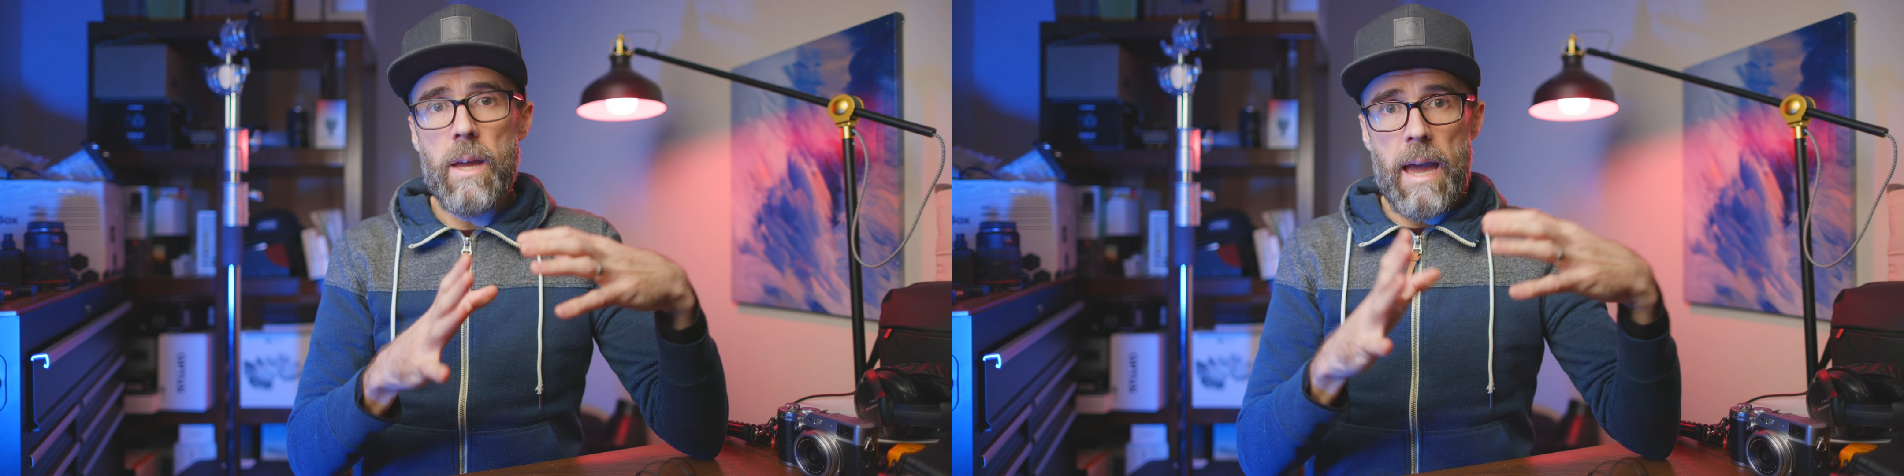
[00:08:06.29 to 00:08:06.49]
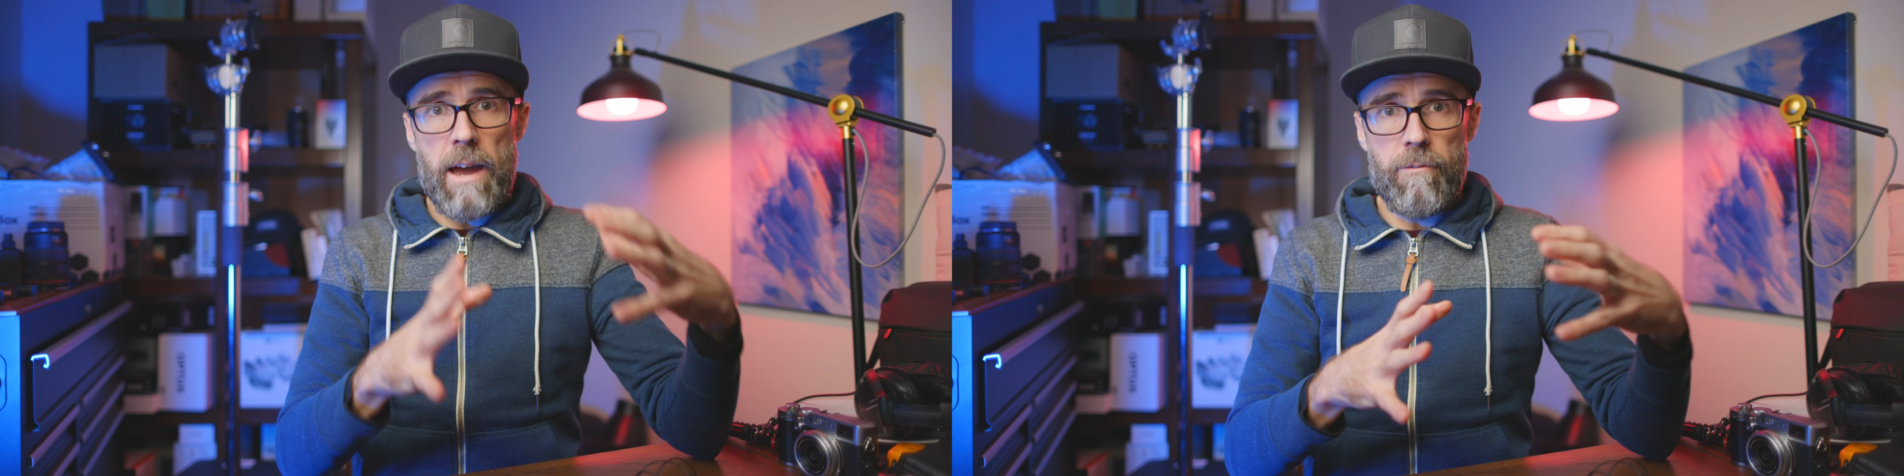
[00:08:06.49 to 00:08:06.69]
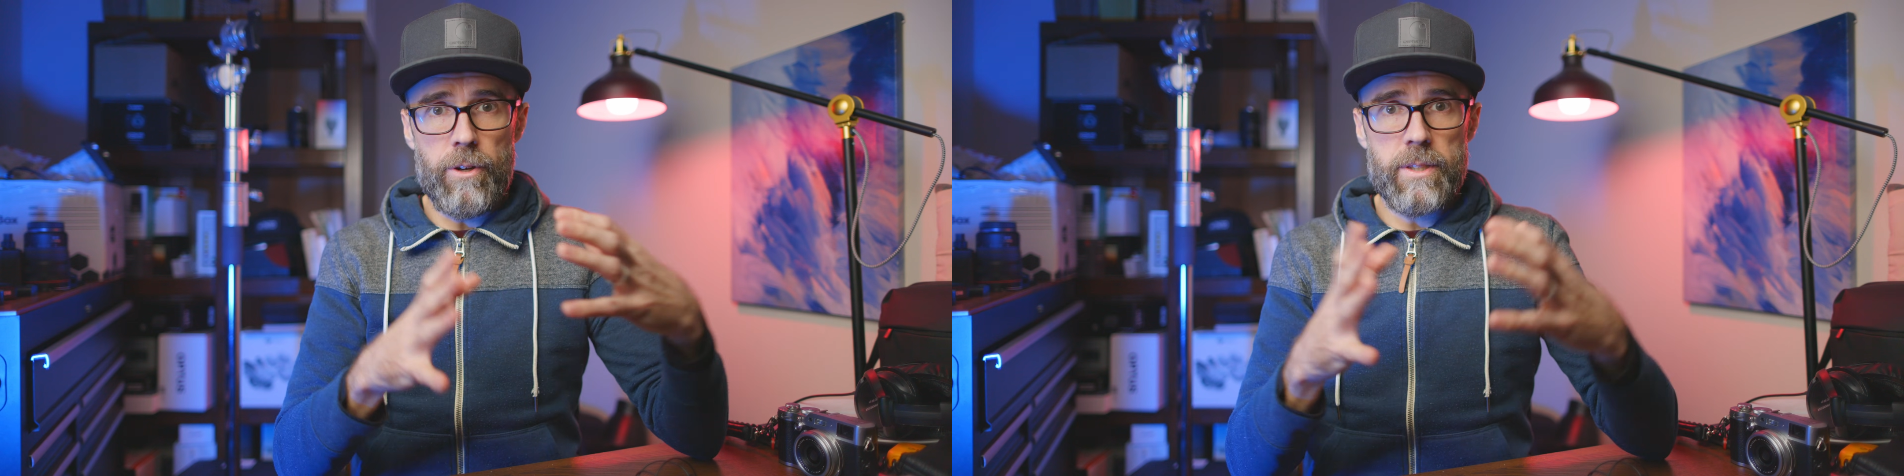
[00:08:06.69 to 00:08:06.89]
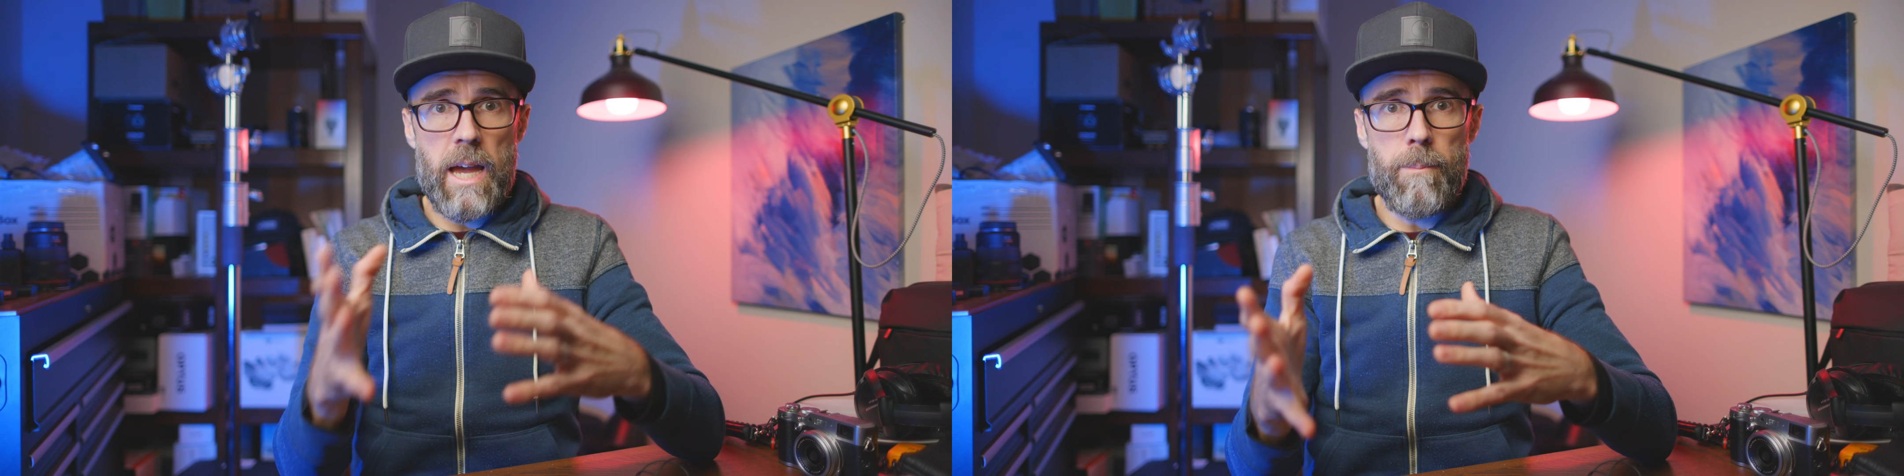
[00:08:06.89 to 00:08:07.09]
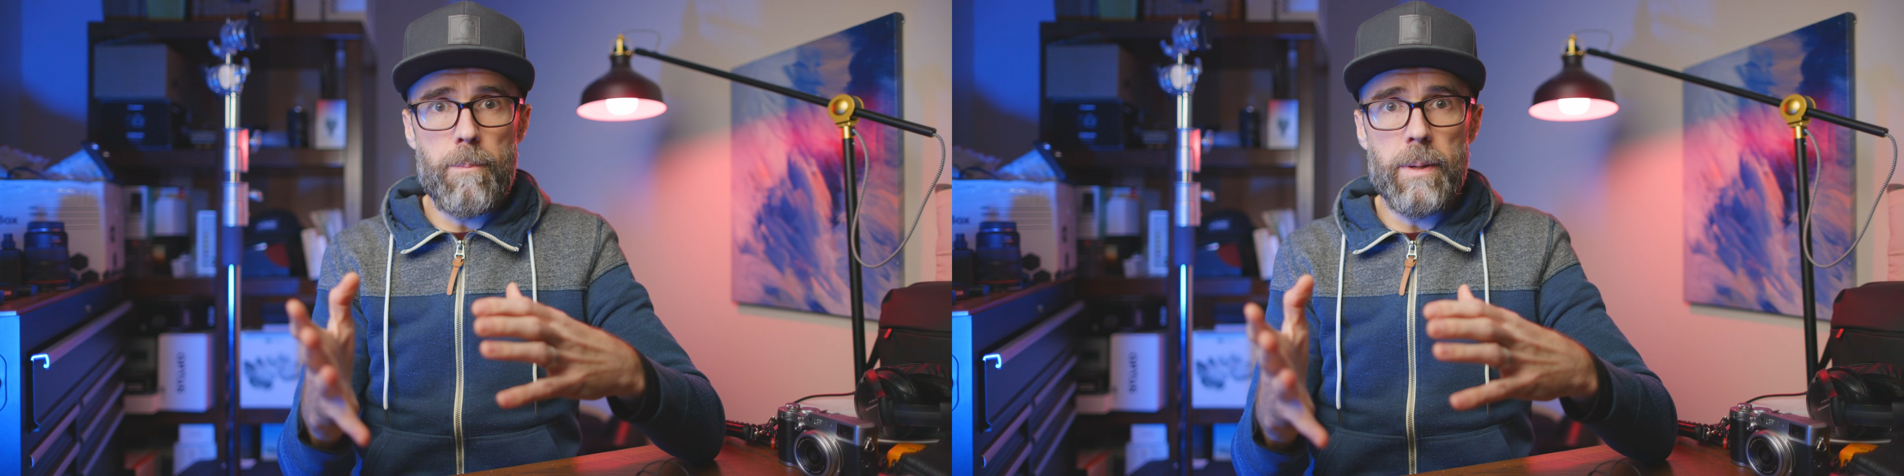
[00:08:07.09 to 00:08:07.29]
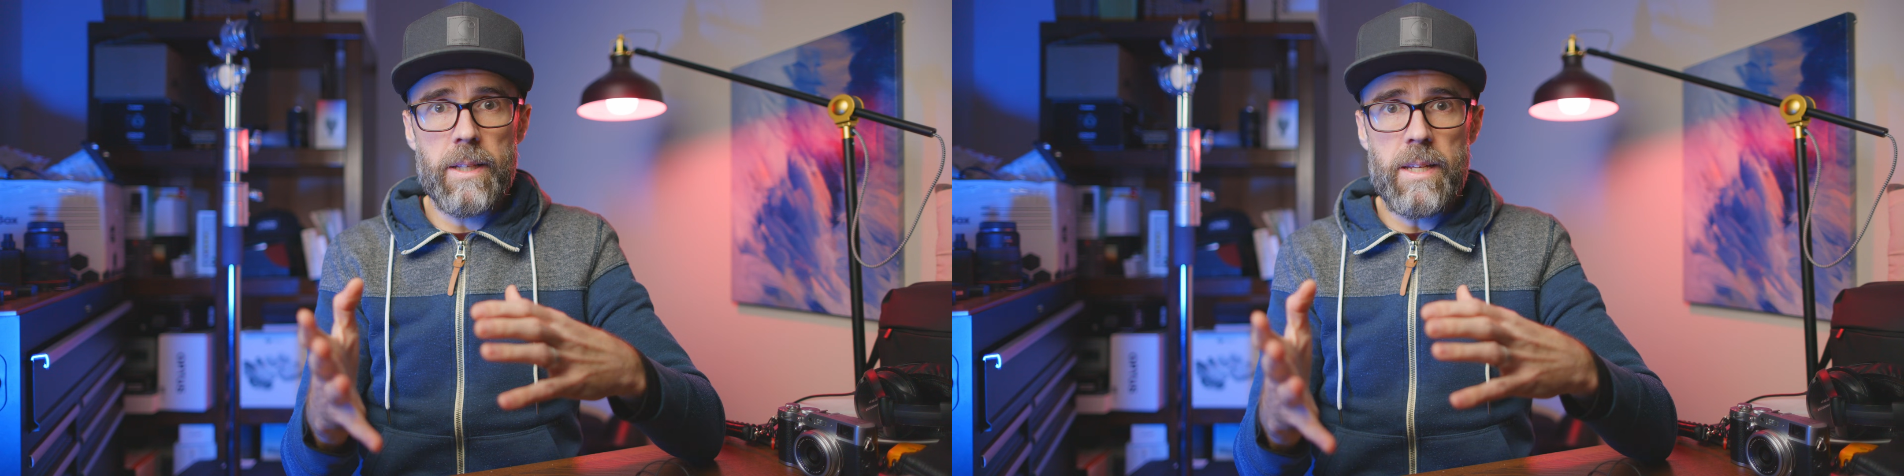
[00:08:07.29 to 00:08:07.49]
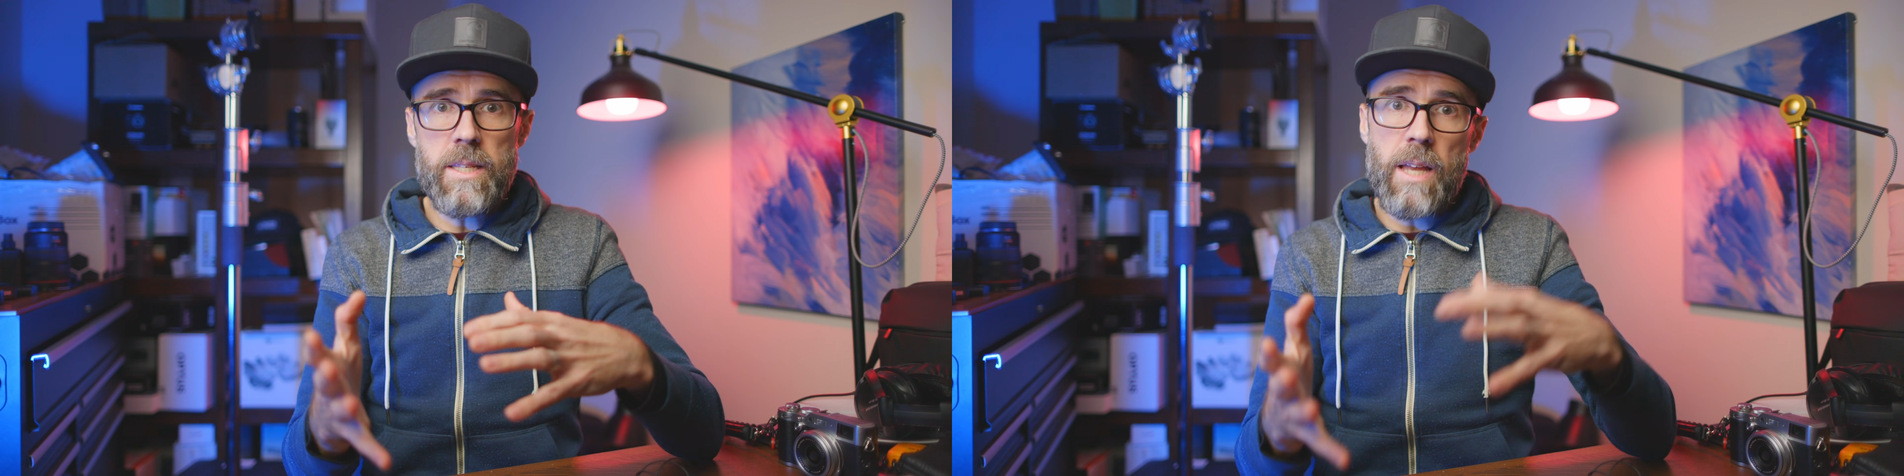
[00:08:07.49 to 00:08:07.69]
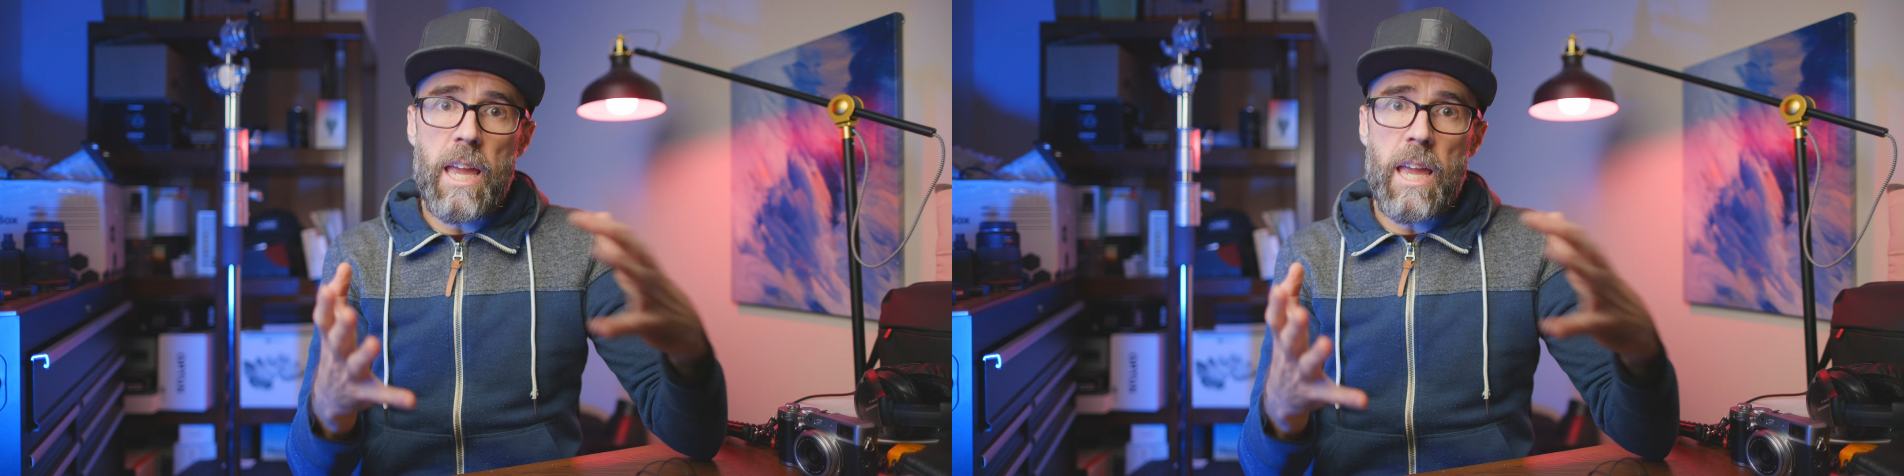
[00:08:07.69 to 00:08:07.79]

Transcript: have those capabilities,